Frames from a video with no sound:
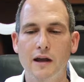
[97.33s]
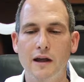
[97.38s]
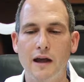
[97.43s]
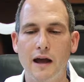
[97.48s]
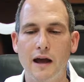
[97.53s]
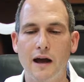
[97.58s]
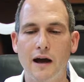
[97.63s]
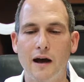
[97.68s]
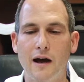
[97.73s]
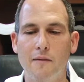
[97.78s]

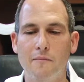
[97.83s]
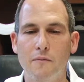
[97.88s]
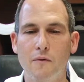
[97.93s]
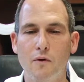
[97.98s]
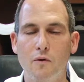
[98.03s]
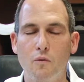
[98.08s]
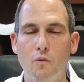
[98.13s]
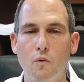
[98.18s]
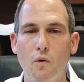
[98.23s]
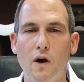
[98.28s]

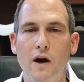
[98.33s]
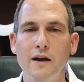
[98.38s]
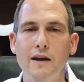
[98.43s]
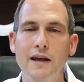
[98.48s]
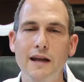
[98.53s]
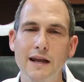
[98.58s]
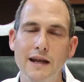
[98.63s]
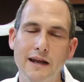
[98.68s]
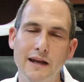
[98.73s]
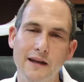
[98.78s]
One
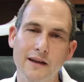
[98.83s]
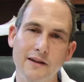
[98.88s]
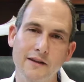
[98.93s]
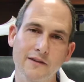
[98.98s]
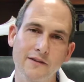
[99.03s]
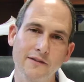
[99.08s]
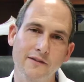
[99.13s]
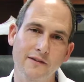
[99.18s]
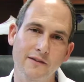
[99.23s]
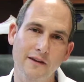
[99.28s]

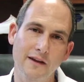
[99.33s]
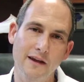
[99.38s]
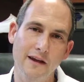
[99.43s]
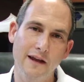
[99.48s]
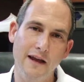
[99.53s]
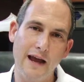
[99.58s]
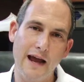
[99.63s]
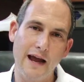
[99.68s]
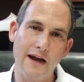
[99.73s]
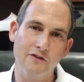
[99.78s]
is
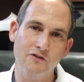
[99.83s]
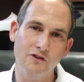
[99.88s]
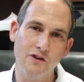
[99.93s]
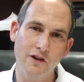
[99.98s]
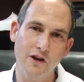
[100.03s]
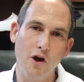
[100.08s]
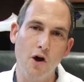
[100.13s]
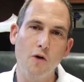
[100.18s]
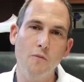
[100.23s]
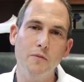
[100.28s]

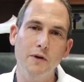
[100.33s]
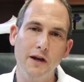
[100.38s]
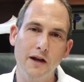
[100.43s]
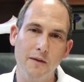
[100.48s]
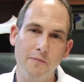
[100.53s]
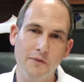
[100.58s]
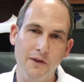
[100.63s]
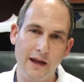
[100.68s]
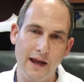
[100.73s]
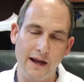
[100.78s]
actually opening
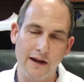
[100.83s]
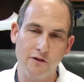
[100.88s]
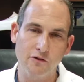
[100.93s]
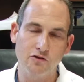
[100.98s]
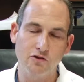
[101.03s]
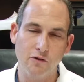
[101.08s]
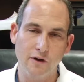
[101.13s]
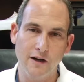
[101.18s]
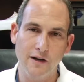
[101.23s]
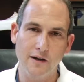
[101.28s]
up the ankle
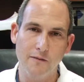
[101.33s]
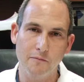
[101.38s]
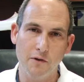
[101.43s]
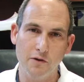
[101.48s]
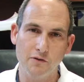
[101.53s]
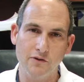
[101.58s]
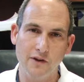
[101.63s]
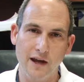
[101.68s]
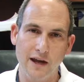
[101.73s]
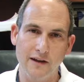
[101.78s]
joint in
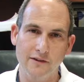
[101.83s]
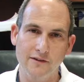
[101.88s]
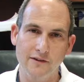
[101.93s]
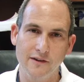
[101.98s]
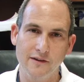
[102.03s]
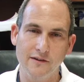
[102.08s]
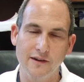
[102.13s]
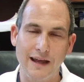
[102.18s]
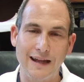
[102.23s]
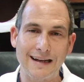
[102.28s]
most
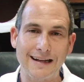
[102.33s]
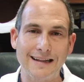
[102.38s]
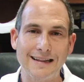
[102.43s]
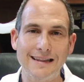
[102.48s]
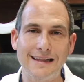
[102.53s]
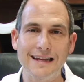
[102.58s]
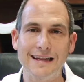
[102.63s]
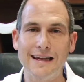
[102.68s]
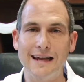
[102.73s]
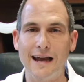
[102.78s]
cases and
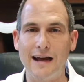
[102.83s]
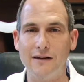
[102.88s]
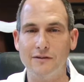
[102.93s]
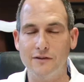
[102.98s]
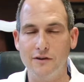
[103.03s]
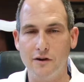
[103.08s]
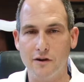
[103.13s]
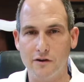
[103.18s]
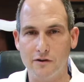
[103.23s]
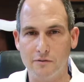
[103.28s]
cleaning out
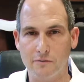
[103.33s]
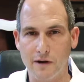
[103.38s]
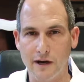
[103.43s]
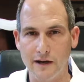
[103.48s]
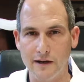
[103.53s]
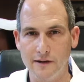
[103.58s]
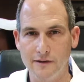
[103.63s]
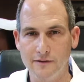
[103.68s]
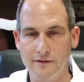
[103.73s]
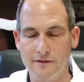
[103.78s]
the
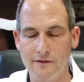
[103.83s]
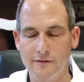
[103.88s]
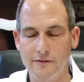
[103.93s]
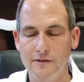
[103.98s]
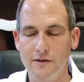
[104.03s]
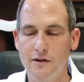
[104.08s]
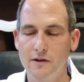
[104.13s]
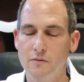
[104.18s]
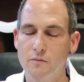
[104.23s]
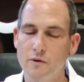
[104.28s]
arthritis.
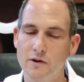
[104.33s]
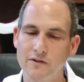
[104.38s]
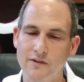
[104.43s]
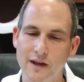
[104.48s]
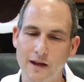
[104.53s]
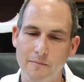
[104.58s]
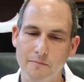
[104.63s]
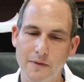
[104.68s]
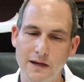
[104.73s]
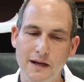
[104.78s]
What does
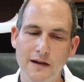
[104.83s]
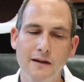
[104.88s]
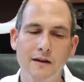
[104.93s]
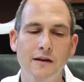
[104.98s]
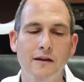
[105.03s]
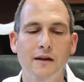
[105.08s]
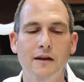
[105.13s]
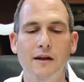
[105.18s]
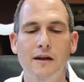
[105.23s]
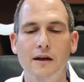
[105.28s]
that mean?
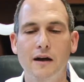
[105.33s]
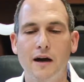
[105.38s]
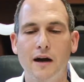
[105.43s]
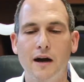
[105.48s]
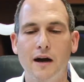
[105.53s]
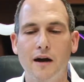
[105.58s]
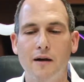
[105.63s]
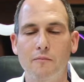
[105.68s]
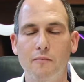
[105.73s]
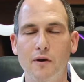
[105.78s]

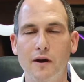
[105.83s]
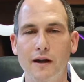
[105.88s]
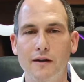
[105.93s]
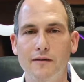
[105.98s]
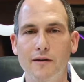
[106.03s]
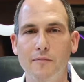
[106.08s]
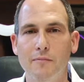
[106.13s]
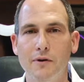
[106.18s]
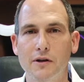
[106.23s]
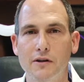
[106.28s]
What I
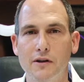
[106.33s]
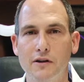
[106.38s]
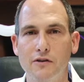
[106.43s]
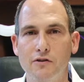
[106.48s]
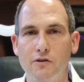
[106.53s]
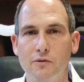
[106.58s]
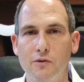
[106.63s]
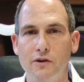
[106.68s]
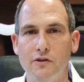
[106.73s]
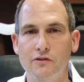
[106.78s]
typically
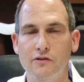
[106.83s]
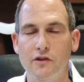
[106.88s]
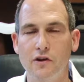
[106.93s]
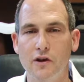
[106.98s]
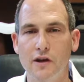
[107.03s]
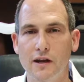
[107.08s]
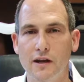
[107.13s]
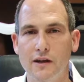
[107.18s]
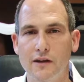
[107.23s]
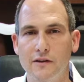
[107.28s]
do
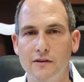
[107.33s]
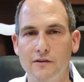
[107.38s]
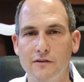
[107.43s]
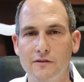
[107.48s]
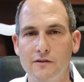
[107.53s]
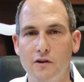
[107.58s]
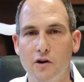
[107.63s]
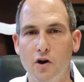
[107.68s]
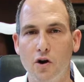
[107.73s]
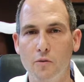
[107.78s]

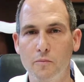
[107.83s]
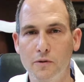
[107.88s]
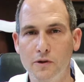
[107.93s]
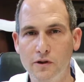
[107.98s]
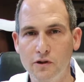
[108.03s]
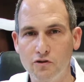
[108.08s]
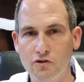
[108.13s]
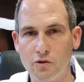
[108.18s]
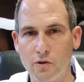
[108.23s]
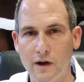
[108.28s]
is open
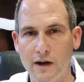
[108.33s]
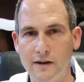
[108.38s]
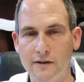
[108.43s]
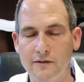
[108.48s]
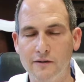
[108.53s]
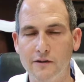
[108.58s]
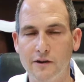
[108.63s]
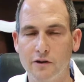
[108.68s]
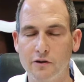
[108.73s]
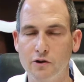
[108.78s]
the
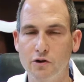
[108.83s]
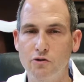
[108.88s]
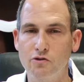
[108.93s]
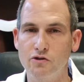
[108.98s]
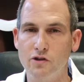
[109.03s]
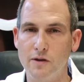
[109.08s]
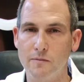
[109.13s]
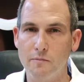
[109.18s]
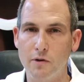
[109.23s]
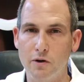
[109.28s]
joint. There are
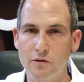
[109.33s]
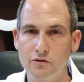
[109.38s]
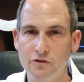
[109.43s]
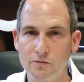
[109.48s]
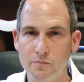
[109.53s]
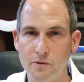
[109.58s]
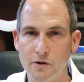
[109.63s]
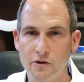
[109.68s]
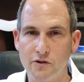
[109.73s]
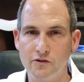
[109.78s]
usually bone
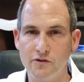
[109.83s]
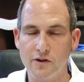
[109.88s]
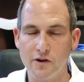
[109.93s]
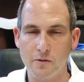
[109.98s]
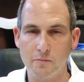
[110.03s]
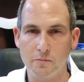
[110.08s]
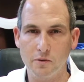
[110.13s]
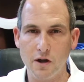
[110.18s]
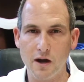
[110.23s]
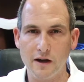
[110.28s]
spurs that
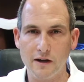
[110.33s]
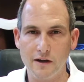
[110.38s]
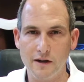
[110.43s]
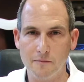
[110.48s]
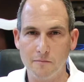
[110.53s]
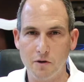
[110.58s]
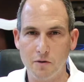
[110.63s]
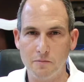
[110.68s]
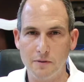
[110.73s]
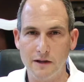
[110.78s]
are
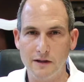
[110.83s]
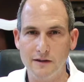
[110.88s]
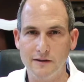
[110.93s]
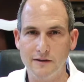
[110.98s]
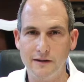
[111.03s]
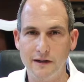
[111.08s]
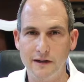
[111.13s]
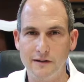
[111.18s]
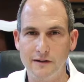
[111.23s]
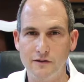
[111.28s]
blocking
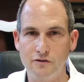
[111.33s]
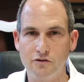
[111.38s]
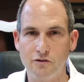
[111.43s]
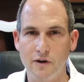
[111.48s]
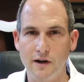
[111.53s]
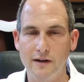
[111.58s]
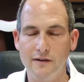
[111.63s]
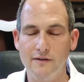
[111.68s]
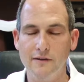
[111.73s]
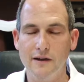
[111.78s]
mobility in the
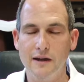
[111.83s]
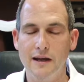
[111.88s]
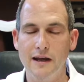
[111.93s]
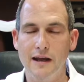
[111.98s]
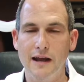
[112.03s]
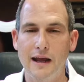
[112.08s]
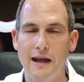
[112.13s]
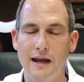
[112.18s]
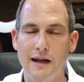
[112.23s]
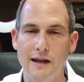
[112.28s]
joint,
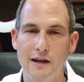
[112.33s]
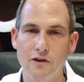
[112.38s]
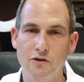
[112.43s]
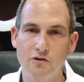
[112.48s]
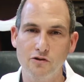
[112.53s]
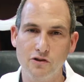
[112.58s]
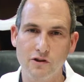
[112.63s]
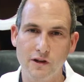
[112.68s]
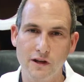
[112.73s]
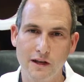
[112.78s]
and I
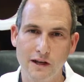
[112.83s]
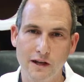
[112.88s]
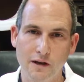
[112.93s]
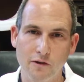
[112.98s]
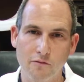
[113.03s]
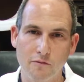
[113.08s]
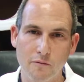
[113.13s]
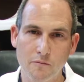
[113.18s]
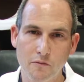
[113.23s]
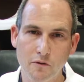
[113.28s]
usually
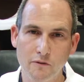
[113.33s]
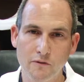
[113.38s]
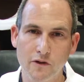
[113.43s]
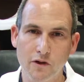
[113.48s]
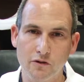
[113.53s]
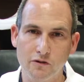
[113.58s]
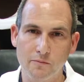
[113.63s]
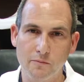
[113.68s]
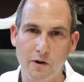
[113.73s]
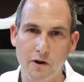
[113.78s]
remove
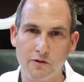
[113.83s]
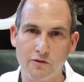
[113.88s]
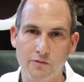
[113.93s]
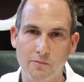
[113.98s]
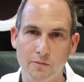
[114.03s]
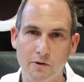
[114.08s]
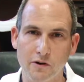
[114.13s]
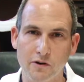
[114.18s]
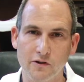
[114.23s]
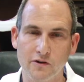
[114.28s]
those bone
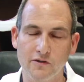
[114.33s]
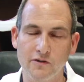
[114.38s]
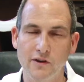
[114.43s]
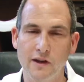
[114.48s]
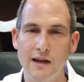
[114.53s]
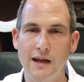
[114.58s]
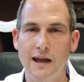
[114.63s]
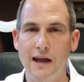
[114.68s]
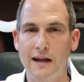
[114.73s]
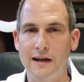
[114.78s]
spurs,
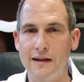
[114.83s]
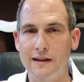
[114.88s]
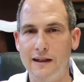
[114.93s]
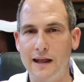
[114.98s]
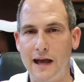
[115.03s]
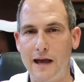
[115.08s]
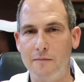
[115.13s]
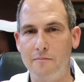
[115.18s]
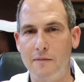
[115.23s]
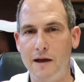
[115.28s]
and in
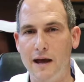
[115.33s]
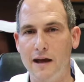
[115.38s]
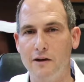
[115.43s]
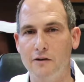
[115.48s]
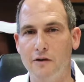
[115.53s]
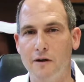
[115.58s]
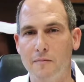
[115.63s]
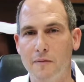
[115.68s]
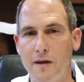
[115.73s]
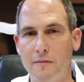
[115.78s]
that
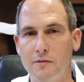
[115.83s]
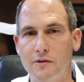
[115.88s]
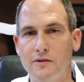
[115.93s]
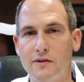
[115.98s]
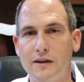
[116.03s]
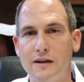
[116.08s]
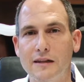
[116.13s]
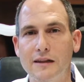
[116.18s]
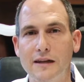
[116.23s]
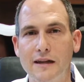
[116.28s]
manner I'm able
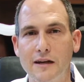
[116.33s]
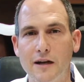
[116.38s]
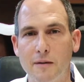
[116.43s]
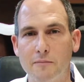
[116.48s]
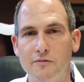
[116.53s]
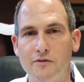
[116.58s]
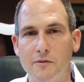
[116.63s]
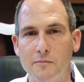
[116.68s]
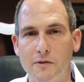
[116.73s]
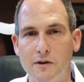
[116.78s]
to clean
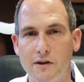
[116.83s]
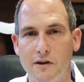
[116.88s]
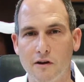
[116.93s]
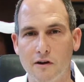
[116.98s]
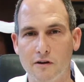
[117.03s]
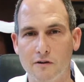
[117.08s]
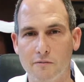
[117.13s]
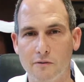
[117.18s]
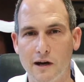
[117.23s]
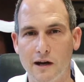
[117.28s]
up some of the
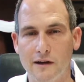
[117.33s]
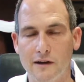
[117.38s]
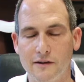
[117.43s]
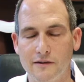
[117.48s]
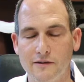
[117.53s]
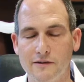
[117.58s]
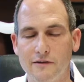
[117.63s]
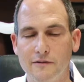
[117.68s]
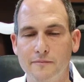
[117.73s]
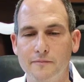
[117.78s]

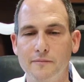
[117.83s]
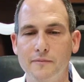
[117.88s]
arthritis.